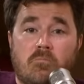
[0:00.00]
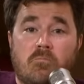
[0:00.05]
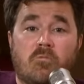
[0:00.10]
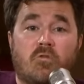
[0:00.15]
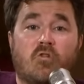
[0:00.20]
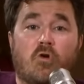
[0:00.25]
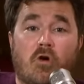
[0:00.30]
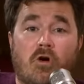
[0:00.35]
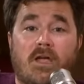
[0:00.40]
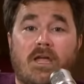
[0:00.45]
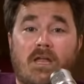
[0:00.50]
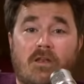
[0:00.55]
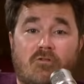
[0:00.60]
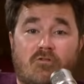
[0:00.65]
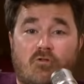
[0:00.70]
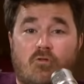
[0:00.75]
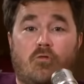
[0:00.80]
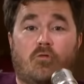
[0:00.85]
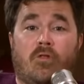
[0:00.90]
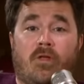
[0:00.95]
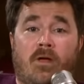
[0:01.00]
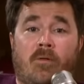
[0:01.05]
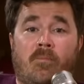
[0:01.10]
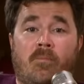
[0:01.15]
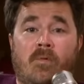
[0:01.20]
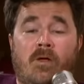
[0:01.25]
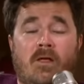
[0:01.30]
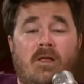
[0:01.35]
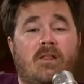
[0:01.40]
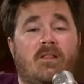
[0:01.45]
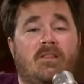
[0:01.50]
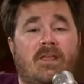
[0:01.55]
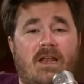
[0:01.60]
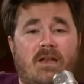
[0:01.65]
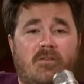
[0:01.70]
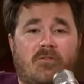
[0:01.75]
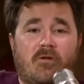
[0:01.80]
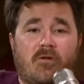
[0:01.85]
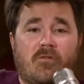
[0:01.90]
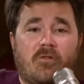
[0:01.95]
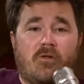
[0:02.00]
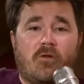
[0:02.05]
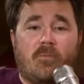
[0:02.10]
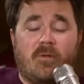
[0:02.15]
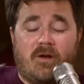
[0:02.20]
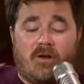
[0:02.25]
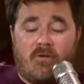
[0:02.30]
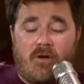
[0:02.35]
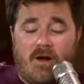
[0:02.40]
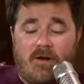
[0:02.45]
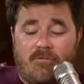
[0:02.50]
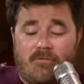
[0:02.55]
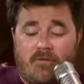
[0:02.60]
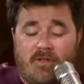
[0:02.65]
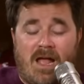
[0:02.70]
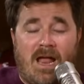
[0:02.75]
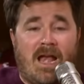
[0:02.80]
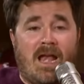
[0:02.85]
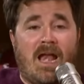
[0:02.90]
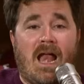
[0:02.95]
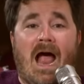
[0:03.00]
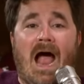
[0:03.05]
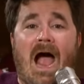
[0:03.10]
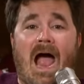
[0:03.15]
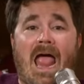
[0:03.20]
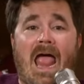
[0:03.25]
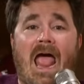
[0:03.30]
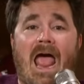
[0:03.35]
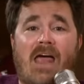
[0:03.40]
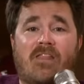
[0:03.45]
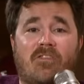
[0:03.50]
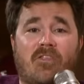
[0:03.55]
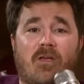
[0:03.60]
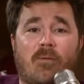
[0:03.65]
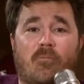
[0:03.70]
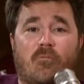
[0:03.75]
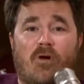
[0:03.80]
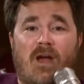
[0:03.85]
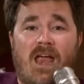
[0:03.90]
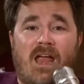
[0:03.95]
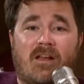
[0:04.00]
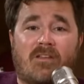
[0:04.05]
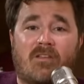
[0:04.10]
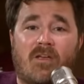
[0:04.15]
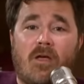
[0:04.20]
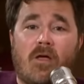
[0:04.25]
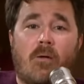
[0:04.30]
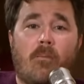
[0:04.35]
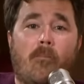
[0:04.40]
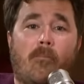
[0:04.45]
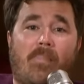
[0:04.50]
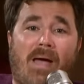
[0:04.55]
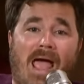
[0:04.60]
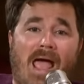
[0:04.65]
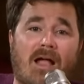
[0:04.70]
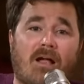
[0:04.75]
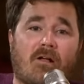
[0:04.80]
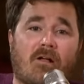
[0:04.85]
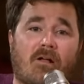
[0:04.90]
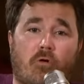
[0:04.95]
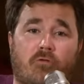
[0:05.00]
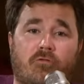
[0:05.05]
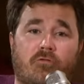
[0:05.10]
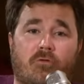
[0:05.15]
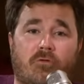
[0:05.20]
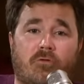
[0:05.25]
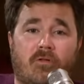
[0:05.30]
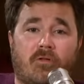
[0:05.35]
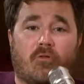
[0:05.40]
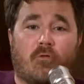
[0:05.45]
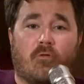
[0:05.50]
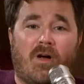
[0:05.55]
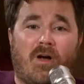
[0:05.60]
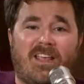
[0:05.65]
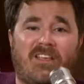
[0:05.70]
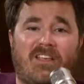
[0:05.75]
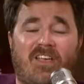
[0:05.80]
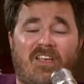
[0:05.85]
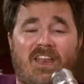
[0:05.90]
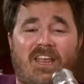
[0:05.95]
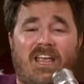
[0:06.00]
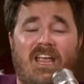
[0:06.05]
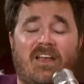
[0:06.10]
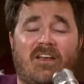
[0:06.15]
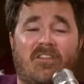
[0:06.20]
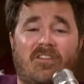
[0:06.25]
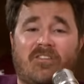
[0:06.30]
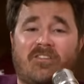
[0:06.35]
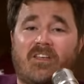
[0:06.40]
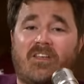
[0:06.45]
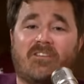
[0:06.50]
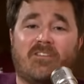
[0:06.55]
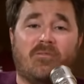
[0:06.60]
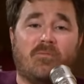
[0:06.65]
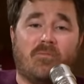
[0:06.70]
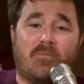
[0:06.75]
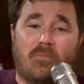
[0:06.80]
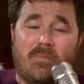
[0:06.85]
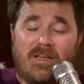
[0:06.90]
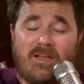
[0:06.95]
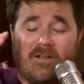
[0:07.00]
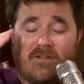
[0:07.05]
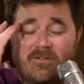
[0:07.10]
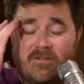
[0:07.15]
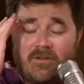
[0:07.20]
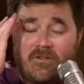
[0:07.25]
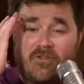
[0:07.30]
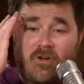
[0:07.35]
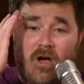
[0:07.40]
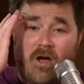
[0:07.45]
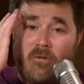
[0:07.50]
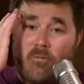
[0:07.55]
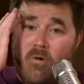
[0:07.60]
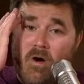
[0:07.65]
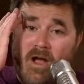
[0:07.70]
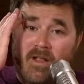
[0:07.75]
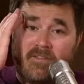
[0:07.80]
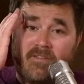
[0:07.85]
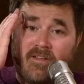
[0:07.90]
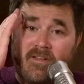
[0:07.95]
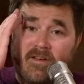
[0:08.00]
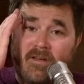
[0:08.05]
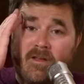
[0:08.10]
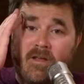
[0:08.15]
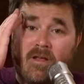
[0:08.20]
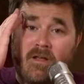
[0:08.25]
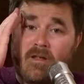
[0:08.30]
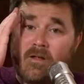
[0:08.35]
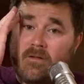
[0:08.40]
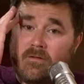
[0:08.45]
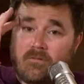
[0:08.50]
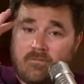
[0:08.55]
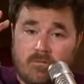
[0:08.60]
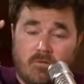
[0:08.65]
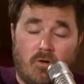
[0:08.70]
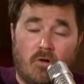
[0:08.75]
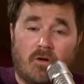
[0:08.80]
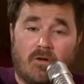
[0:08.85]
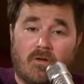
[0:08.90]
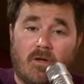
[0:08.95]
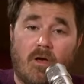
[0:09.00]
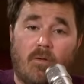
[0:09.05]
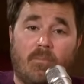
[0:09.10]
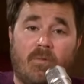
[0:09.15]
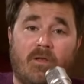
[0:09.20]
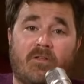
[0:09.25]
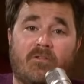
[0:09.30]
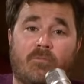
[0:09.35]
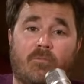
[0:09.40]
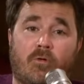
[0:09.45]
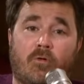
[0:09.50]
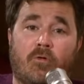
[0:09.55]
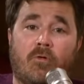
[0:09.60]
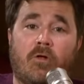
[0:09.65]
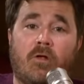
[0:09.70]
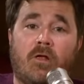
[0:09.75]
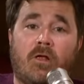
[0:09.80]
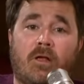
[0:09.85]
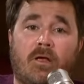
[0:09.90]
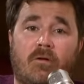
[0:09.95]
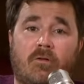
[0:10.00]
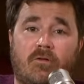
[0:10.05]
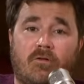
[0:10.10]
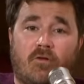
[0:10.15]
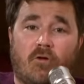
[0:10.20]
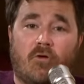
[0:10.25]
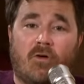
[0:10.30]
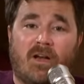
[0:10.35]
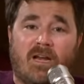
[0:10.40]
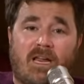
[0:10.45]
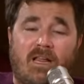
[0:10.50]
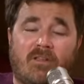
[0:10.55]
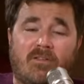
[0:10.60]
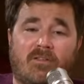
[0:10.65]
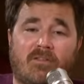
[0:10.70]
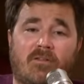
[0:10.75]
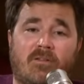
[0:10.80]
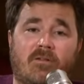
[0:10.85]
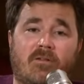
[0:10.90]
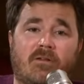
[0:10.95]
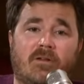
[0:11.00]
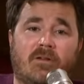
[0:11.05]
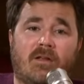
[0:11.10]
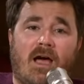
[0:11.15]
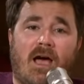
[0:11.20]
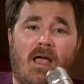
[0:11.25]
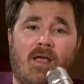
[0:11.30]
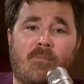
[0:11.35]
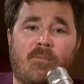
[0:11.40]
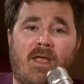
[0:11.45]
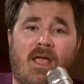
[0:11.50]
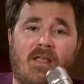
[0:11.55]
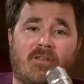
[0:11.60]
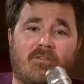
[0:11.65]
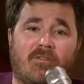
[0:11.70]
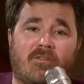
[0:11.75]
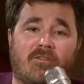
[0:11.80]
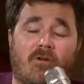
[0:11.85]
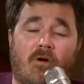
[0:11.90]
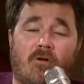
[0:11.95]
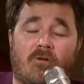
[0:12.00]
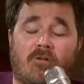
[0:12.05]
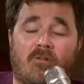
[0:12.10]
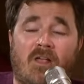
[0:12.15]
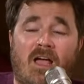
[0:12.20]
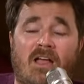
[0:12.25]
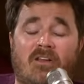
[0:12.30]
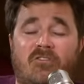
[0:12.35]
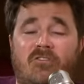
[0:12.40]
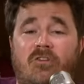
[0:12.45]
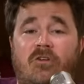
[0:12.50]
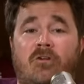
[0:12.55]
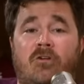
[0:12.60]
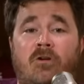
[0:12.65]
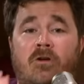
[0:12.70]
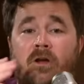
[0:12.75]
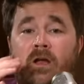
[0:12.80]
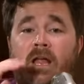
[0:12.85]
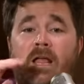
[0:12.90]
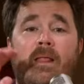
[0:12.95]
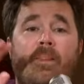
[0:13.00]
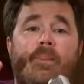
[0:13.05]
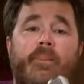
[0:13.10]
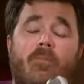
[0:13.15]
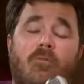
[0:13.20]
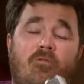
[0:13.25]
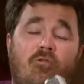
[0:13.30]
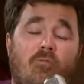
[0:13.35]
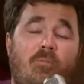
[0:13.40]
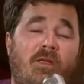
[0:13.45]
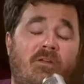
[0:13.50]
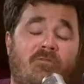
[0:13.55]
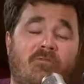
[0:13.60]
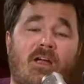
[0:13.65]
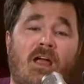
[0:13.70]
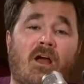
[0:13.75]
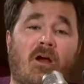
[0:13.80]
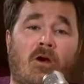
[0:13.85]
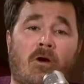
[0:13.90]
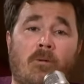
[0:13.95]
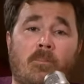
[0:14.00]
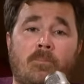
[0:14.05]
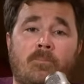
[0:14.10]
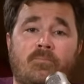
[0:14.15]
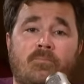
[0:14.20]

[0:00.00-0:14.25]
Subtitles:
took it to them. They deserve a little bit of credit for that. I had them ranked back closer to the 20s heading into the season because Deshaun Watson looked abysmal during his time as the starter last year. To be fair,